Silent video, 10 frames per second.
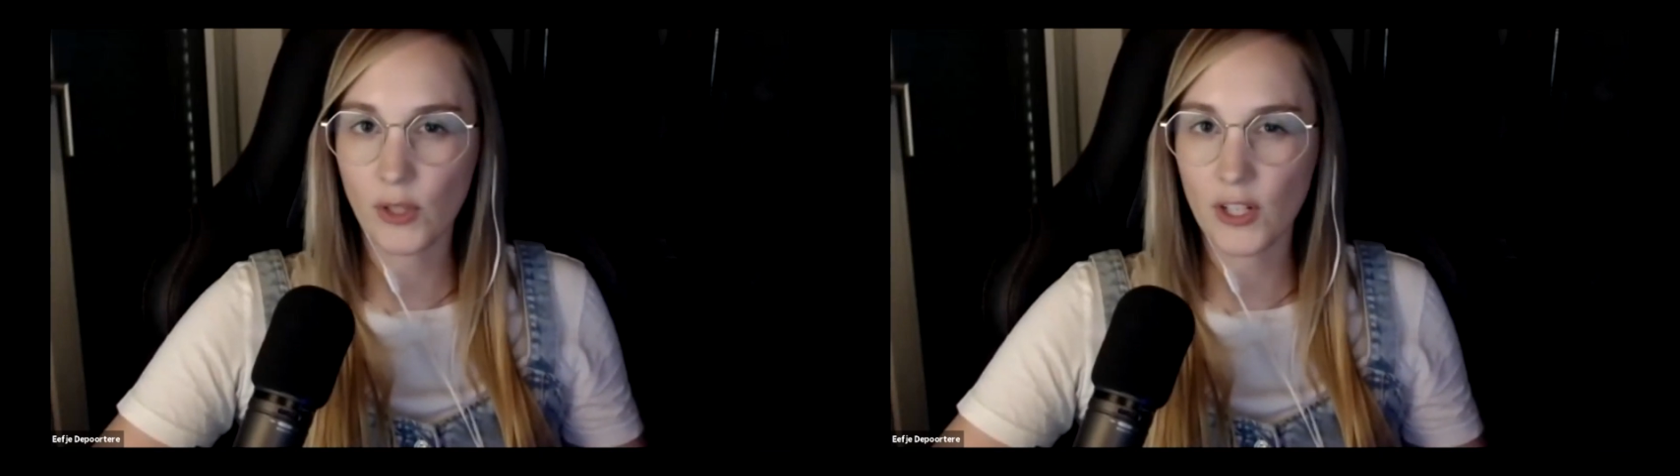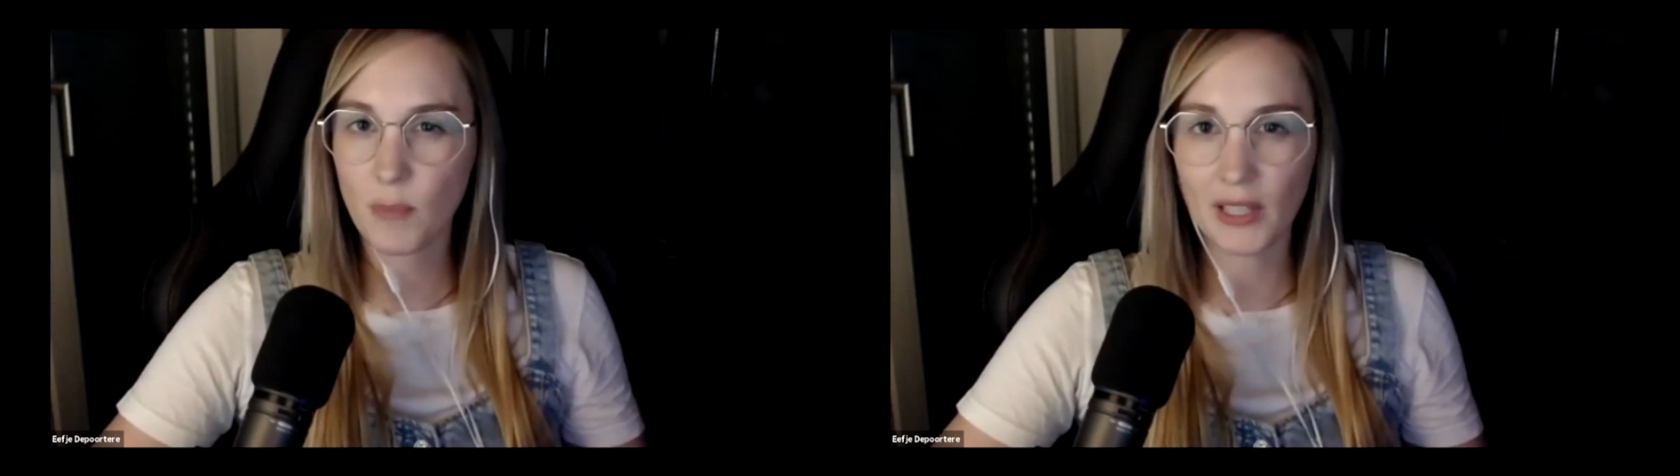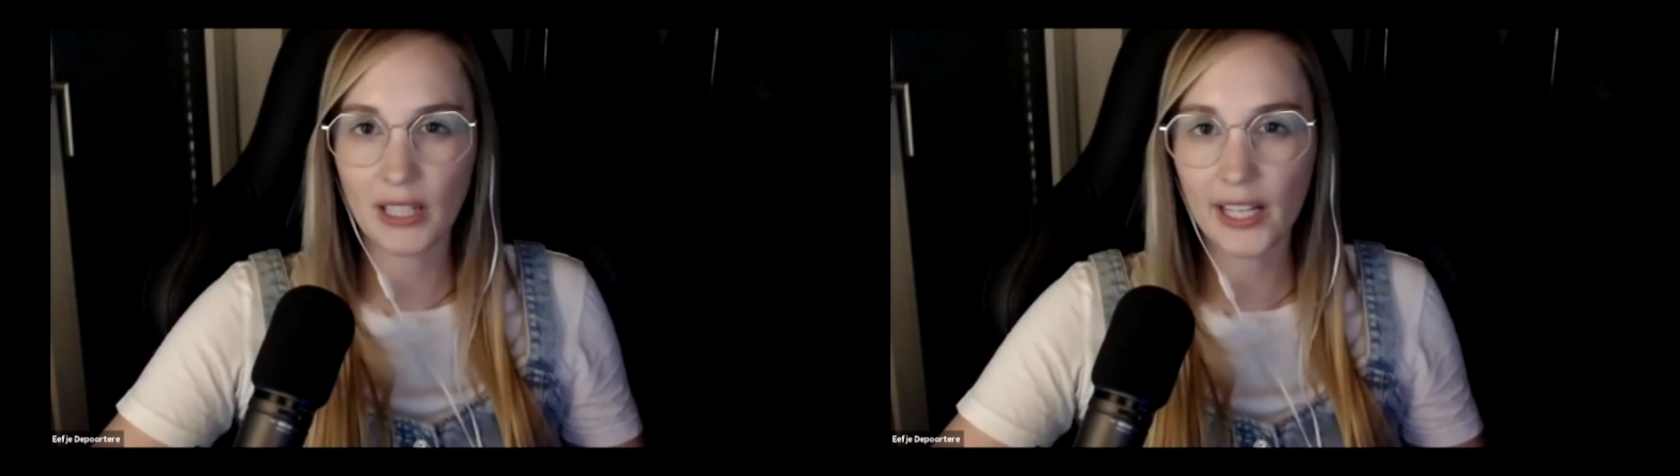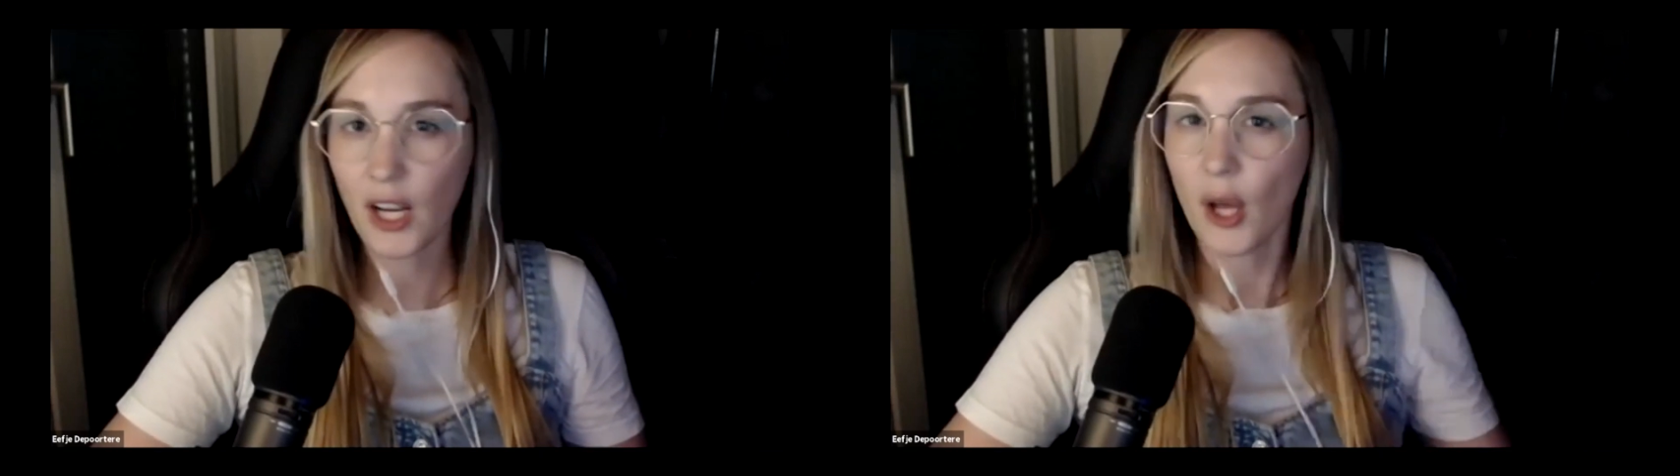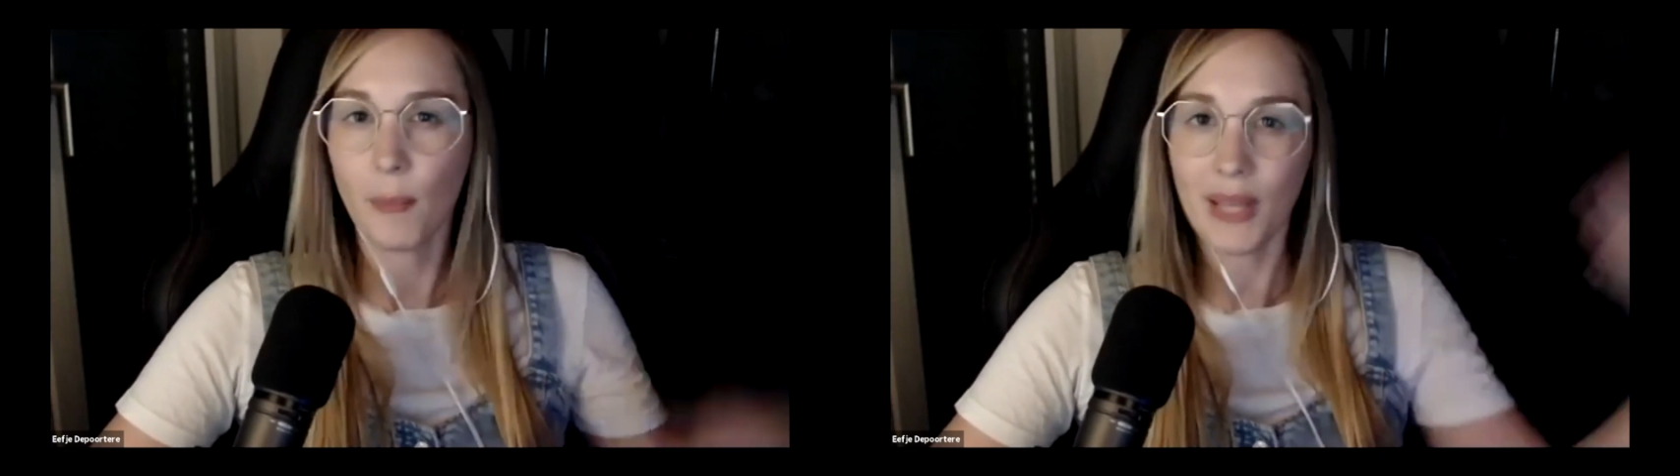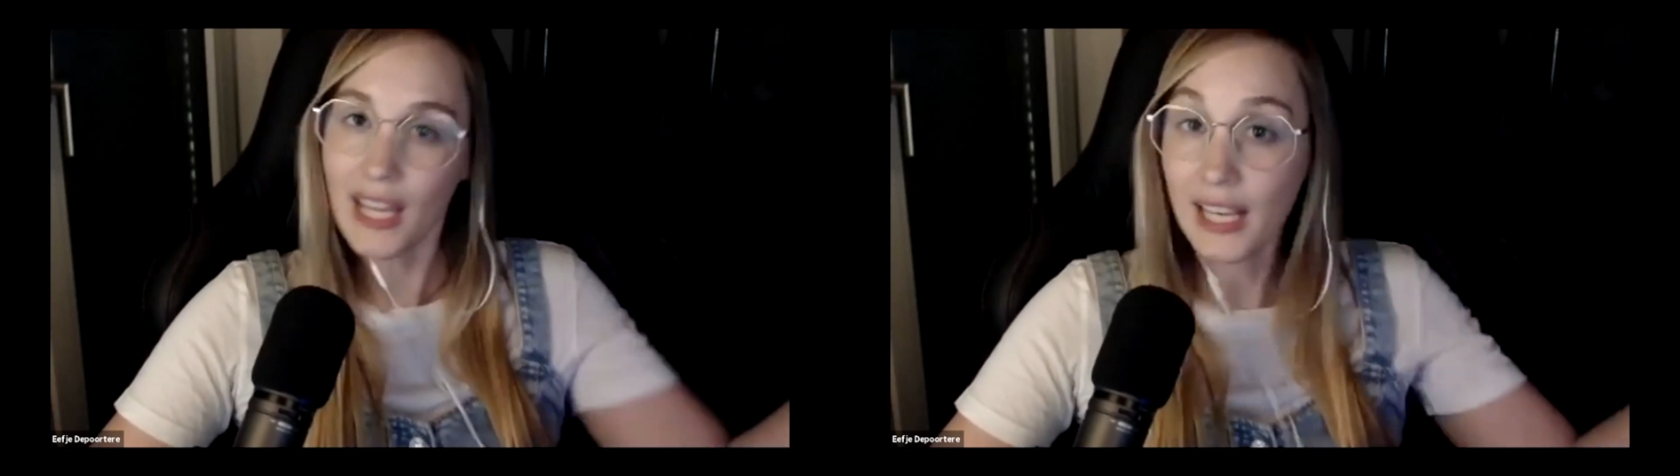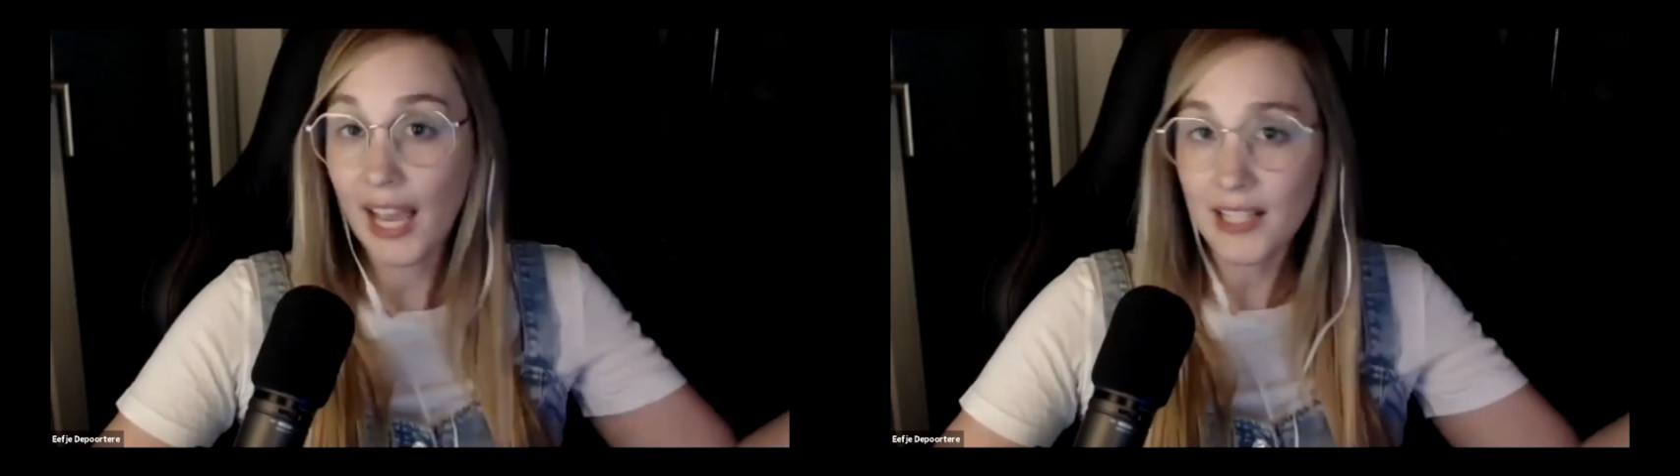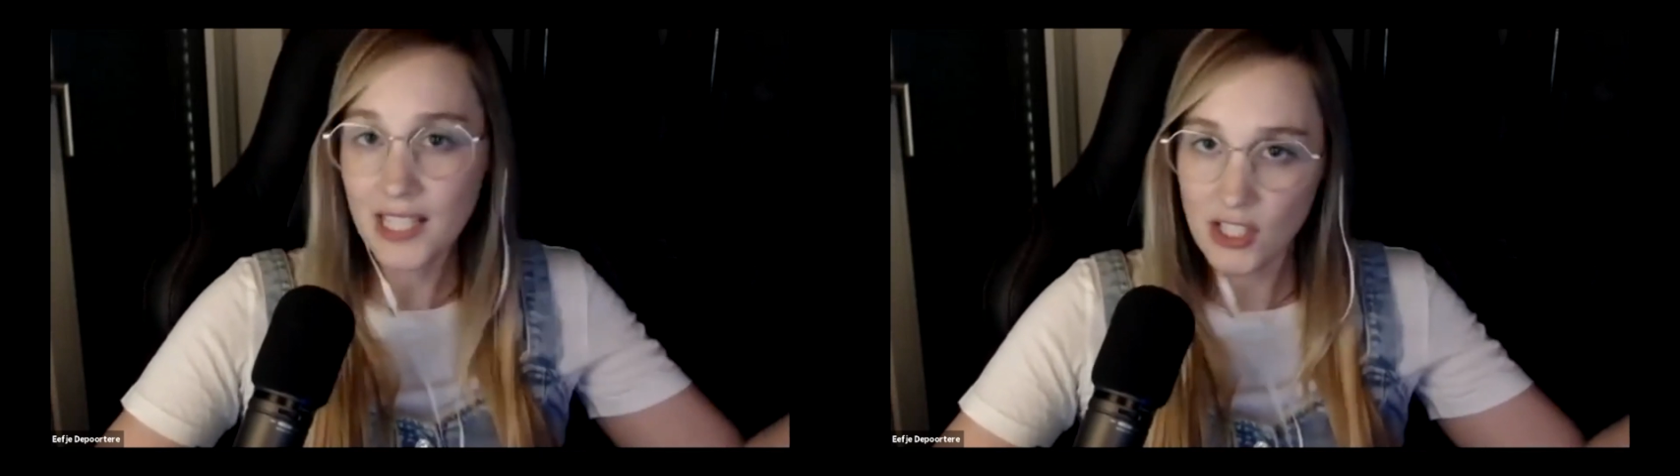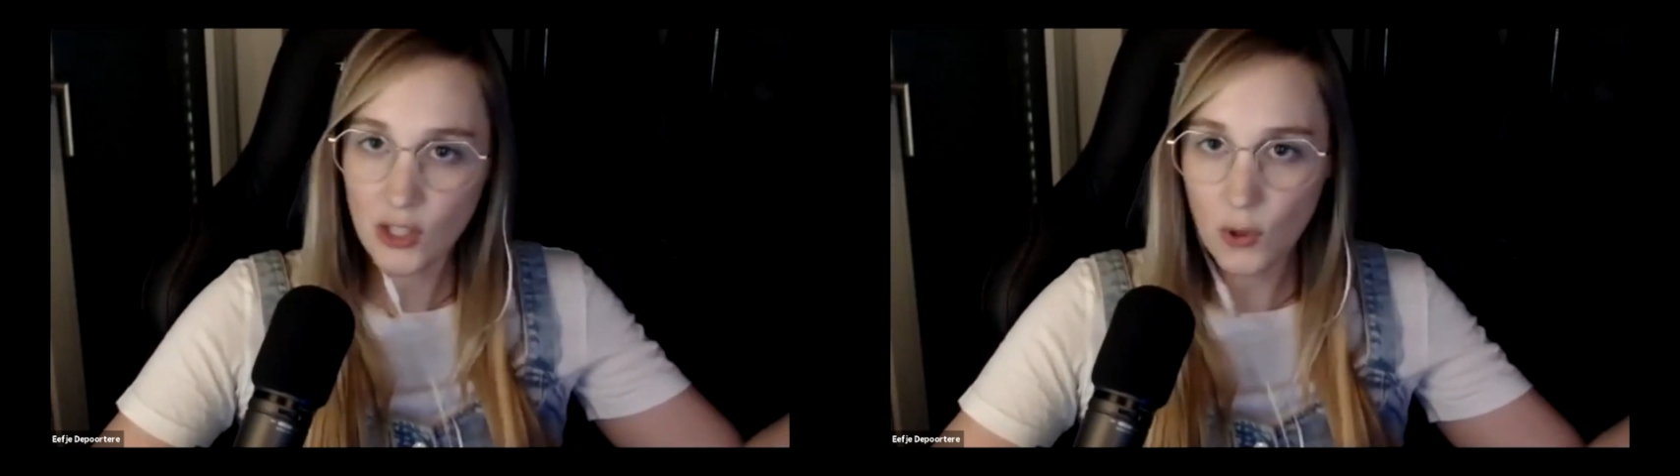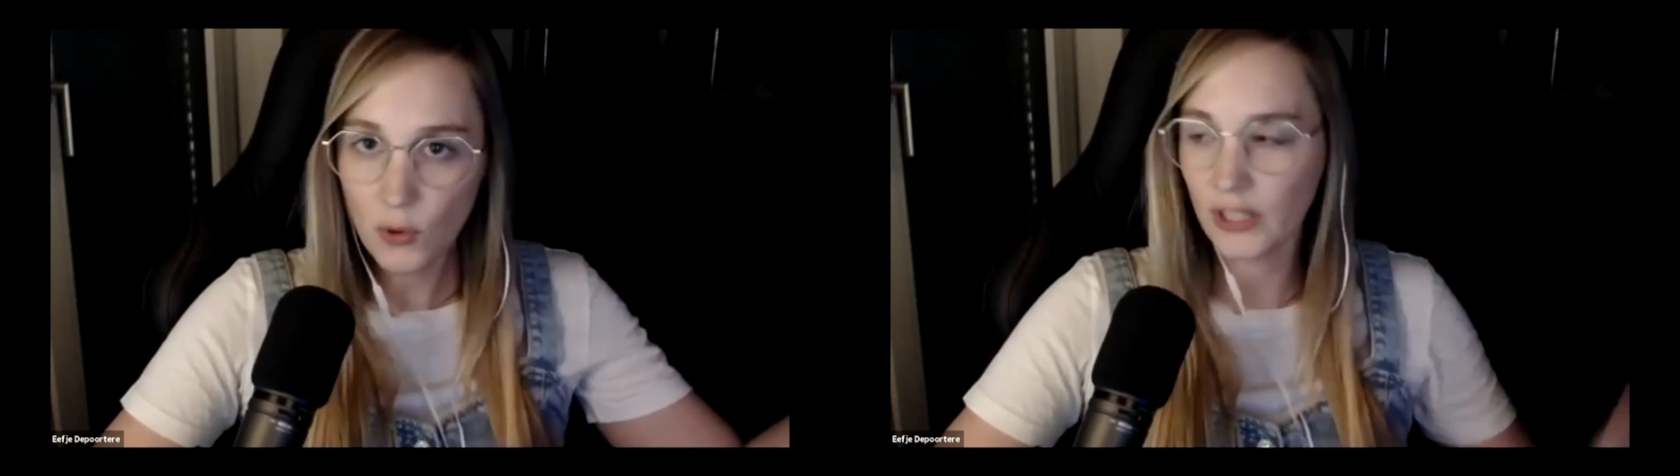It's been like pink headsets
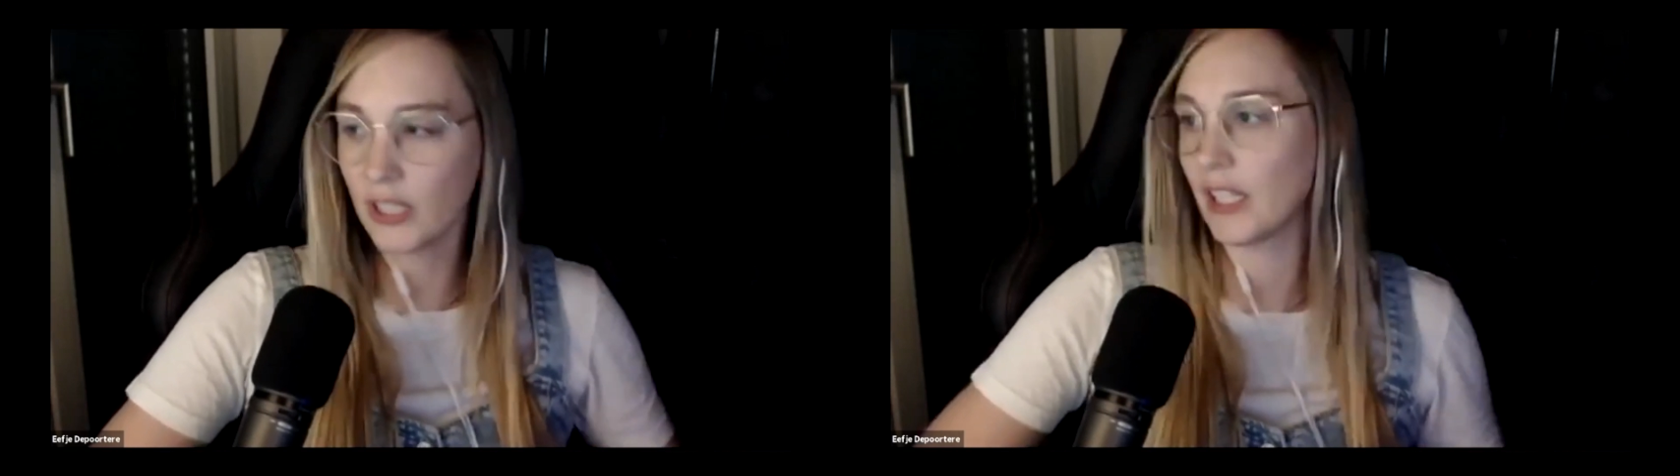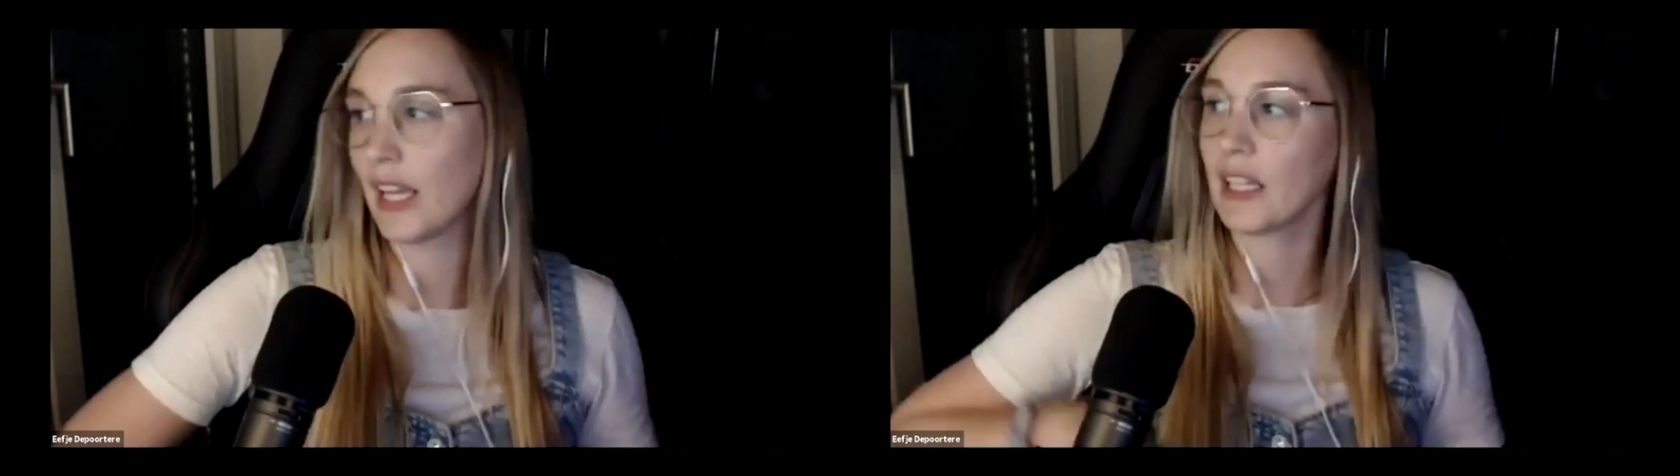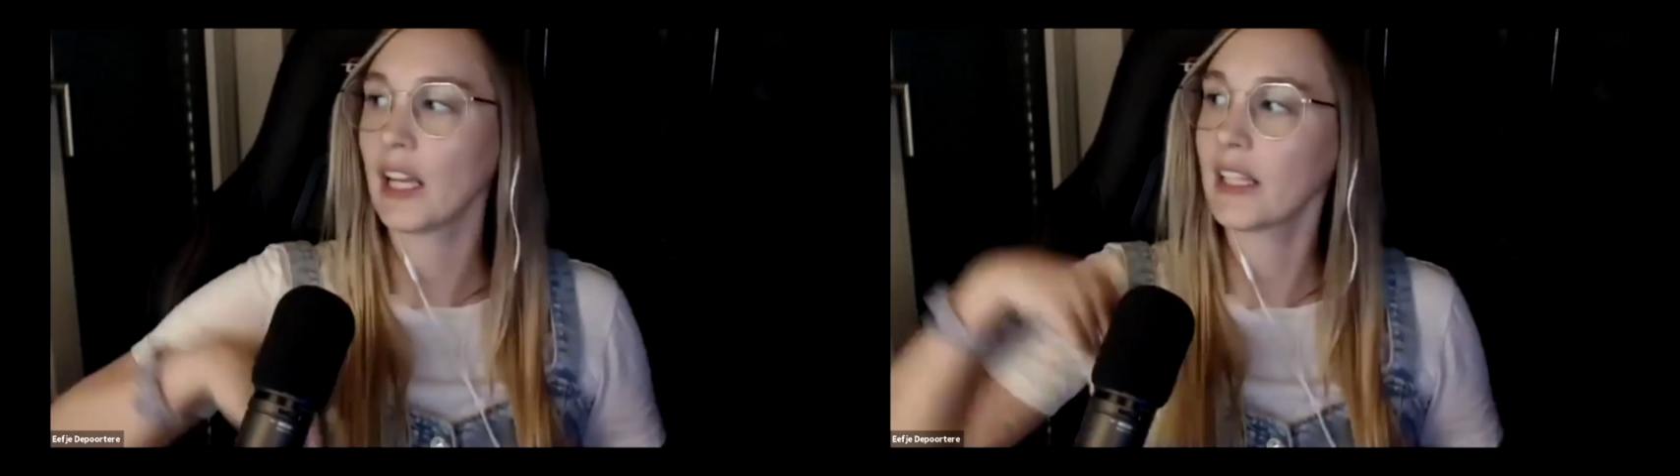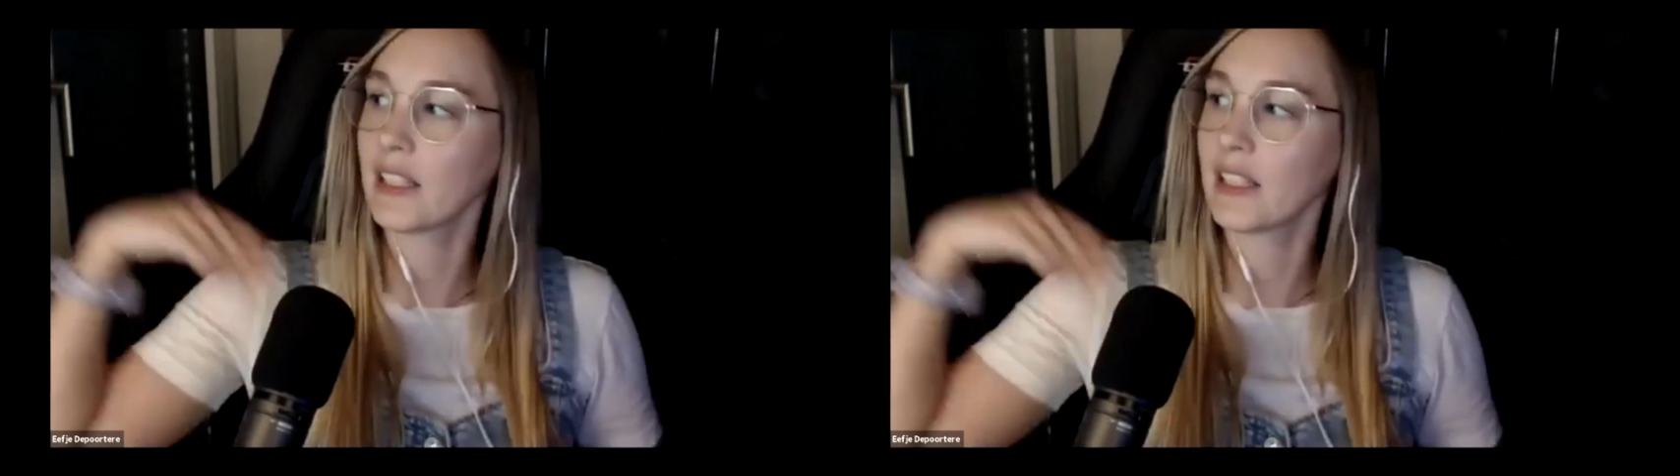only and like